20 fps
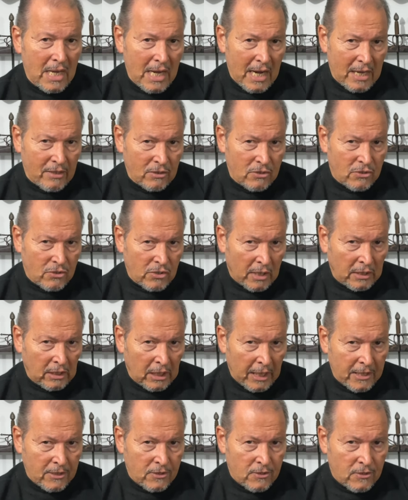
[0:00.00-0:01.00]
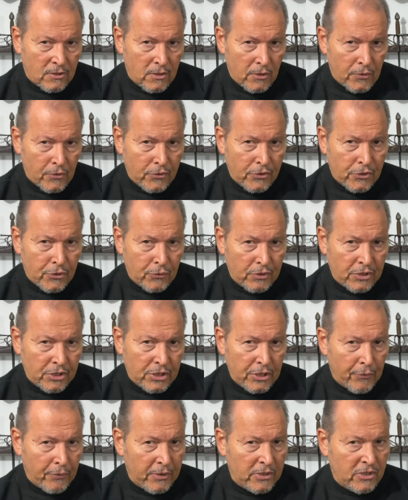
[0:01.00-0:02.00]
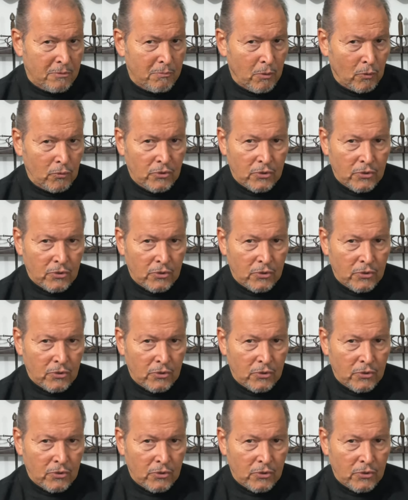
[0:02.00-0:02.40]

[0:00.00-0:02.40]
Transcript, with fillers: And the sunlight sears your dearest, most